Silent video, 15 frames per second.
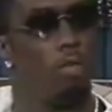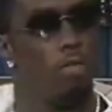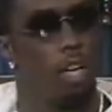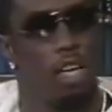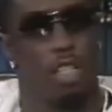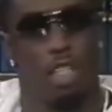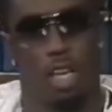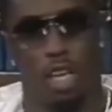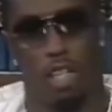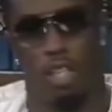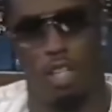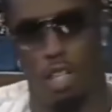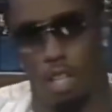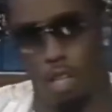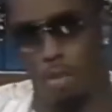affects like
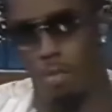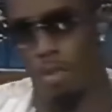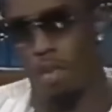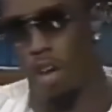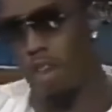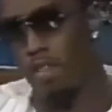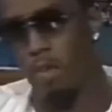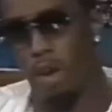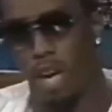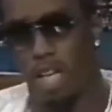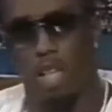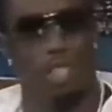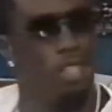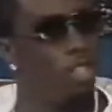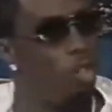um, you know everybody
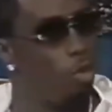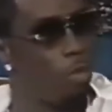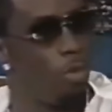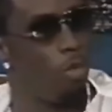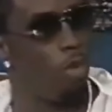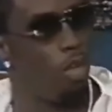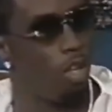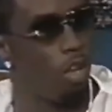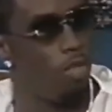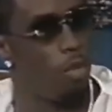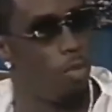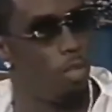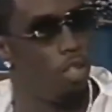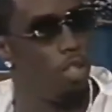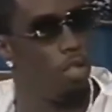gets a little bit more
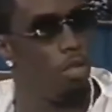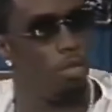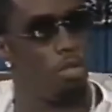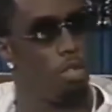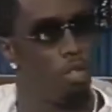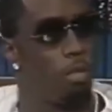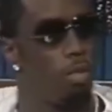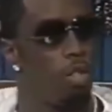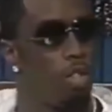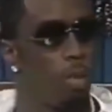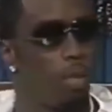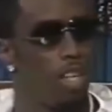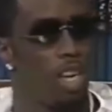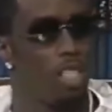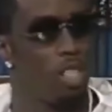comfortable and loose, builds up
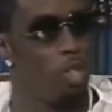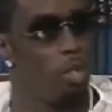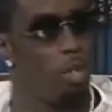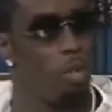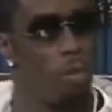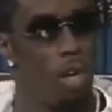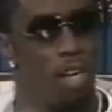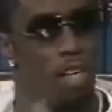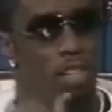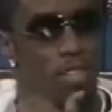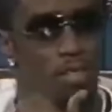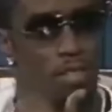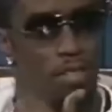a nice little sweat.